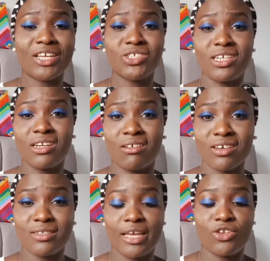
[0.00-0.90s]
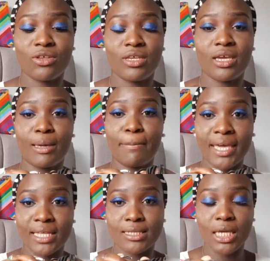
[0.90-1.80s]
There's some that actually locks, like you
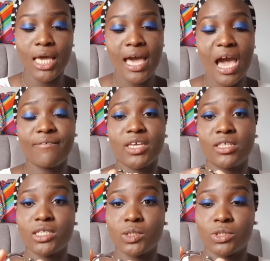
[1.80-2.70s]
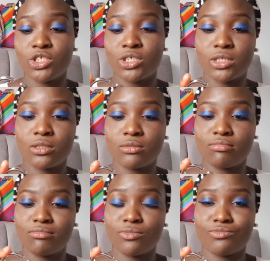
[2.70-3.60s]
can hear it pins. I think this
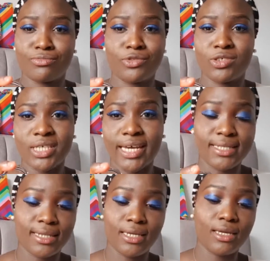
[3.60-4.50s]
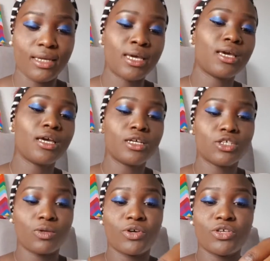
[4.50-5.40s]
one just, you tighten it,
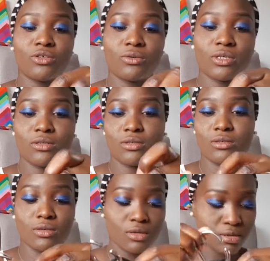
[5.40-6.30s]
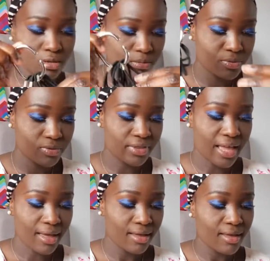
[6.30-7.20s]
yeah. So what you do is
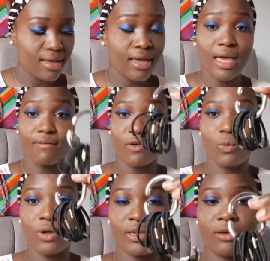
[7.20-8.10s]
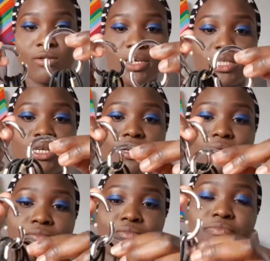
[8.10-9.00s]
put that. I've got one here
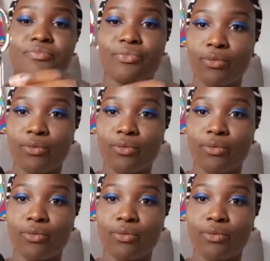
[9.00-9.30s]
already.